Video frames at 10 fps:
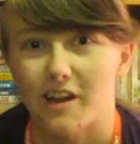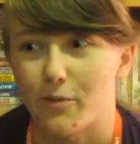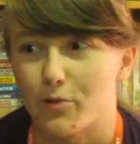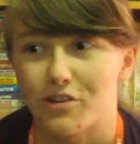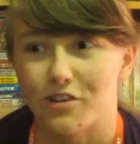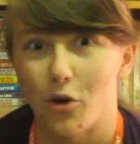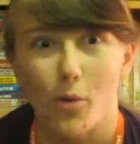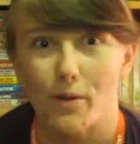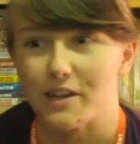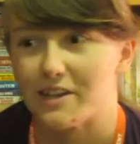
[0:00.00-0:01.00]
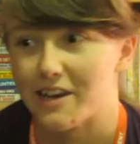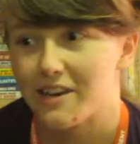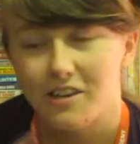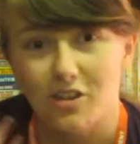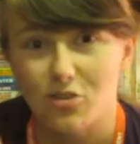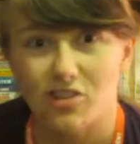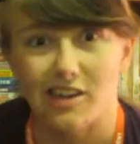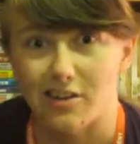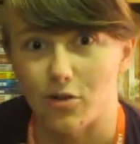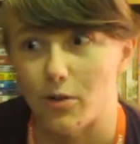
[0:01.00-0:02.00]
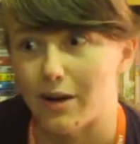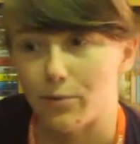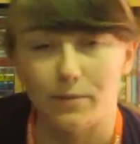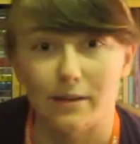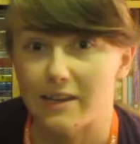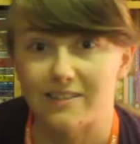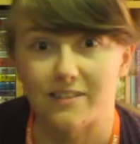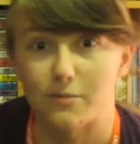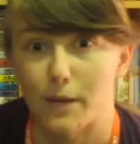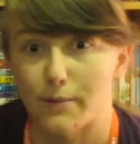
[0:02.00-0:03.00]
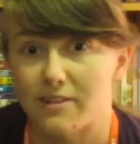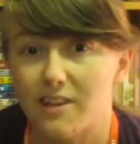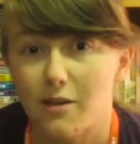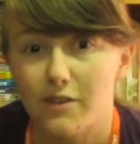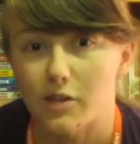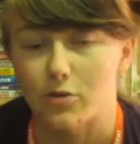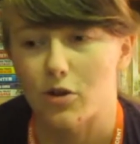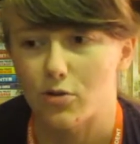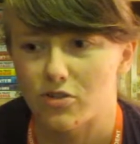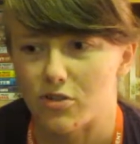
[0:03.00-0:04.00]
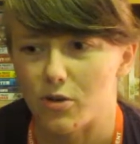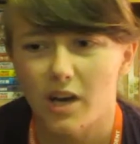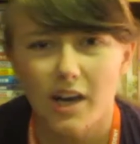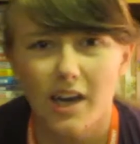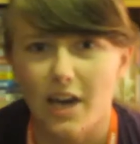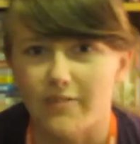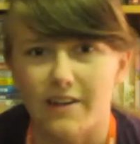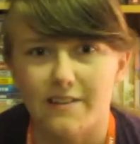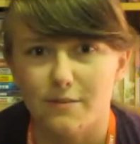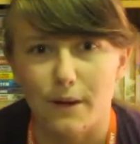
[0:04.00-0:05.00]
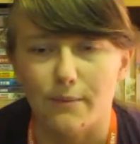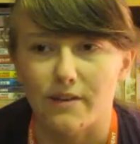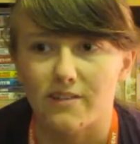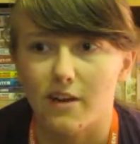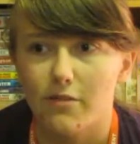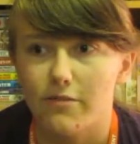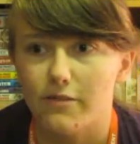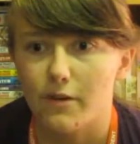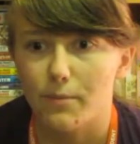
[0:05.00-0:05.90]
I wouldn't normally, like, usually I don't go out places by myself, I don't go to events by myself,